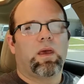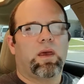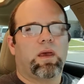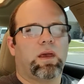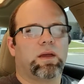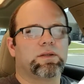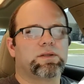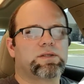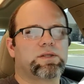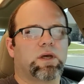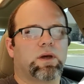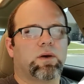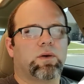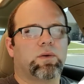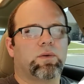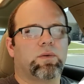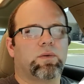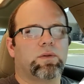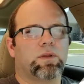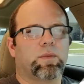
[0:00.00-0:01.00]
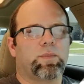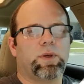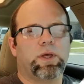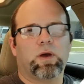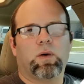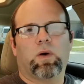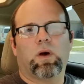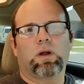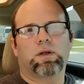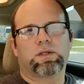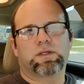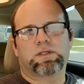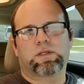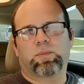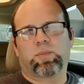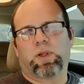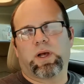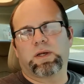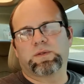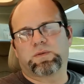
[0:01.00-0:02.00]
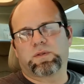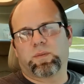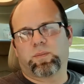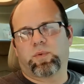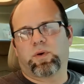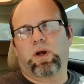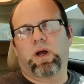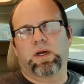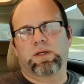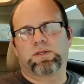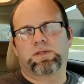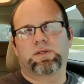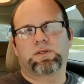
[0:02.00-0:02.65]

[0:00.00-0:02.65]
And so the POR just applies with a brush.